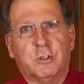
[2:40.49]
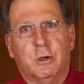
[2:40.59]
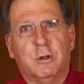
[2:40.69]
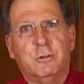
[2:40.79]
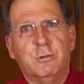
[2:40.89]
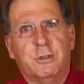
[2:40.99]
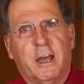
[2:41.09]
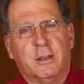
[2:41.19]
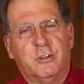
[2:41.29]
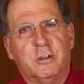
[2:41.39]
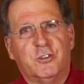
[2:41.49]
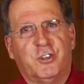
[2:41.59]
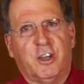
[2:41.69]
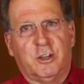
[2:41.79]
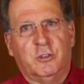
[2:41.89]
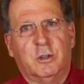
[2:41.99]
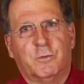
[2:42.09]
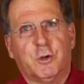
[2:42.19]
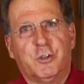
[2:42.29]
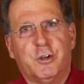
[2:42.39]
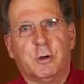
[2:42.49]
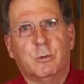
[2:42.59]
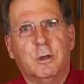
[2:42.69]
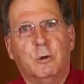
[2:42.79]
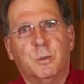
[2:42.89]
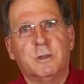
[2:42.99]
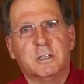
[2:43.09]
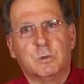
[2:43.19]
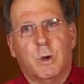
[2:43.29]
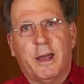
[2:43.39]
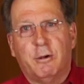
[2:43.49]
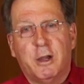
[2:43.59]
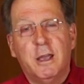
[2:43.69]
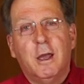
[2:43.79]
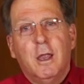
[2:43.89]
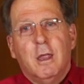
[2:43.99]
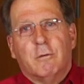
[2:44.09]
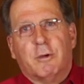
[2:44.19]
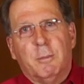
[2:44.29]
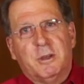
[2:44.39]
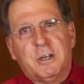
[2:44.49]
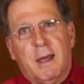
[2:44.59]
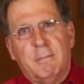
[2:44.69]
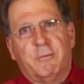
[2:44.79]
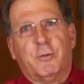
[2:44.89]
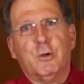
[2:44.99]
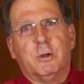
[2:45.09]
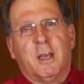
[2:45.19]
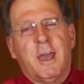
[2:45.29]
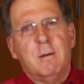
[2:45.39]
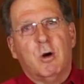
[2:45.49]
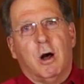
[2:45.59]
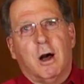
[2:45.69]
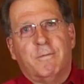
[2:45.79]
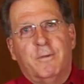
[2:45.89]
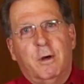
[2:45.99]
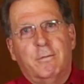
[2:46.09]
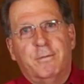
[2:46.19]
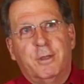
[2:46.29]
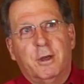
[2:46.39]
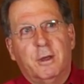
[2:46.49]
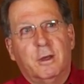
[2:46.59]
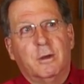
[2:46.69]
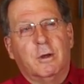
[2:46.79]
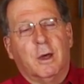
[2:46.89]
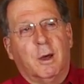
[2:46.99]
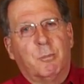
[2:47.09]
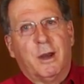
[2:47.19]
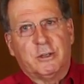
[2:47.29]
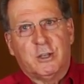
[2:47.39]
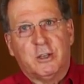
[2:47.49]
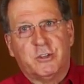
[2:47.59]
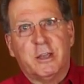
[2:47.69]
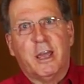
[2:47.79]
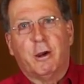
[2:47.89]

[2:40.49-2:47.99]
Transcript: So in 2006, the first year we opened this winery, from the time the fruit came off of the uh, processing